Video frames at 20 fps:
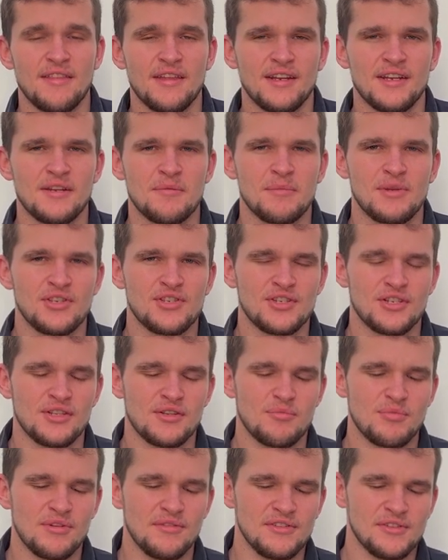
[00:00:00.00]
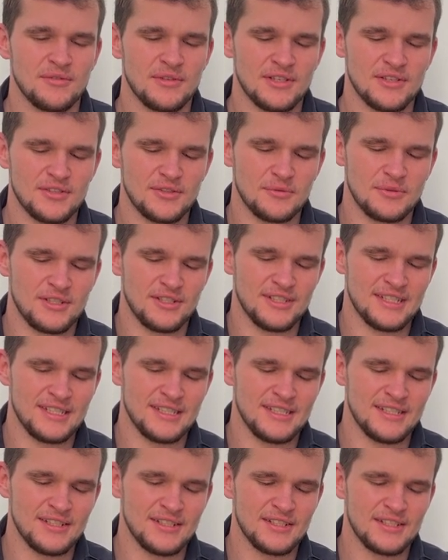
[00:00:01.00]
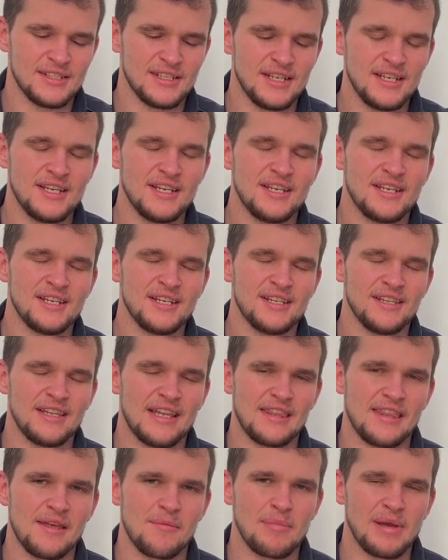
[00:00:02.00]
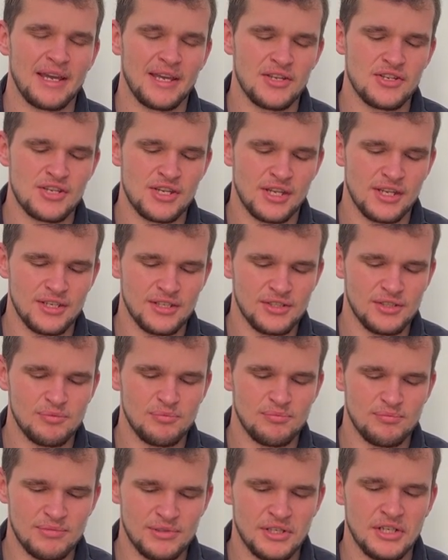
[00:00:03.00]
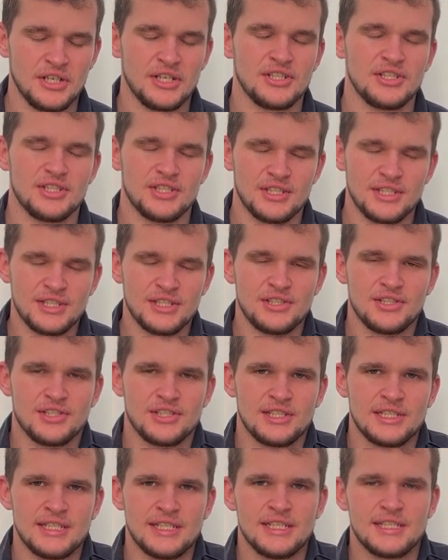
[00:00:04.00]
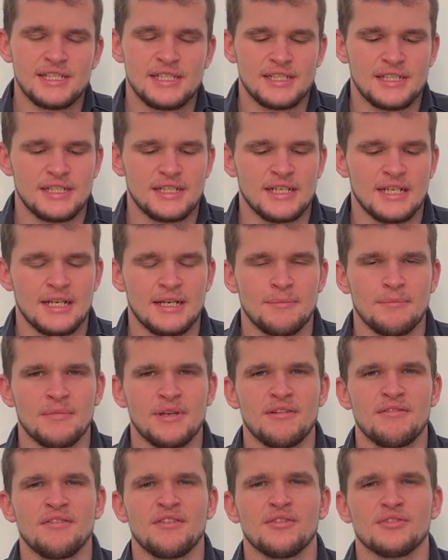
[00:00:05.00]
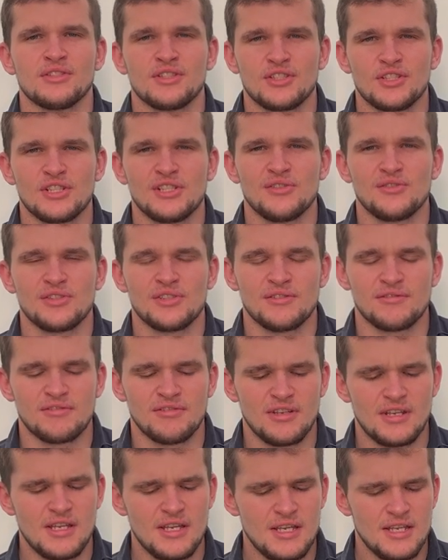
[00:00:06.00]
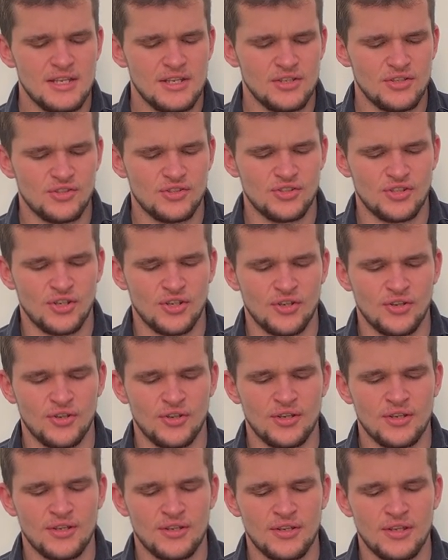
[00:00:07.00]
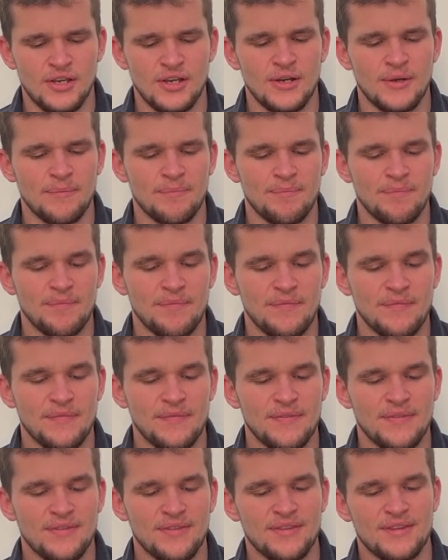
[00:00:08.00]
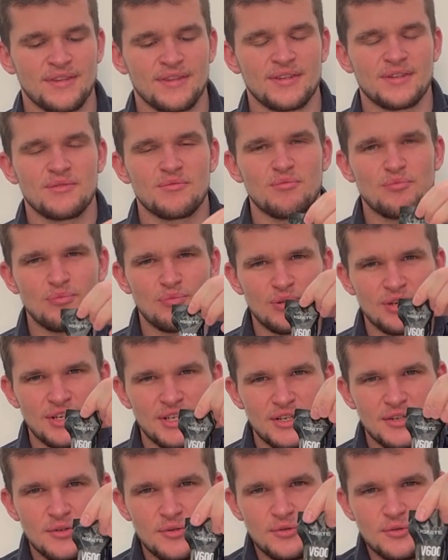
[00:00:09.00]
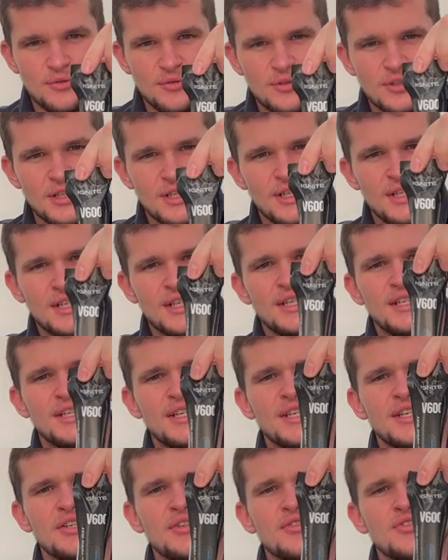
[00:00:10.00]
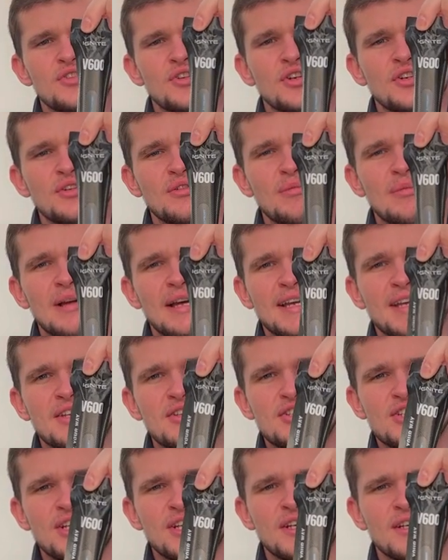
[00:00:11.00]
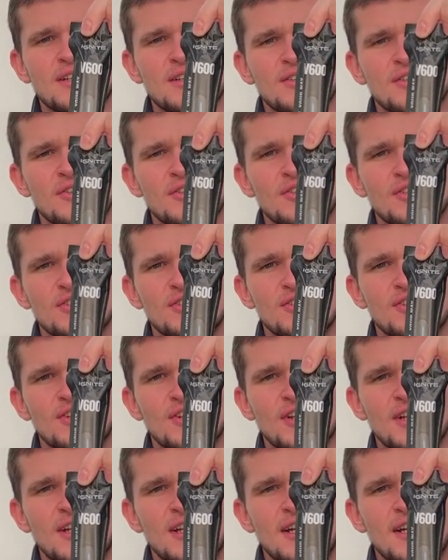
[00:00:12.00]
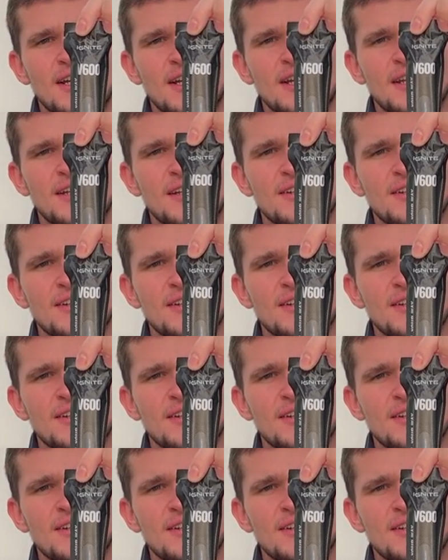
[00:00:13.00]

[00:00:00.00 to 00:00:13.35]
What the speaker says: did mention in the previous video as well that their packaging is nice. It is sleek. It feels exclusive. So yeah, pretty cool. Internal packaging, not gonna lie.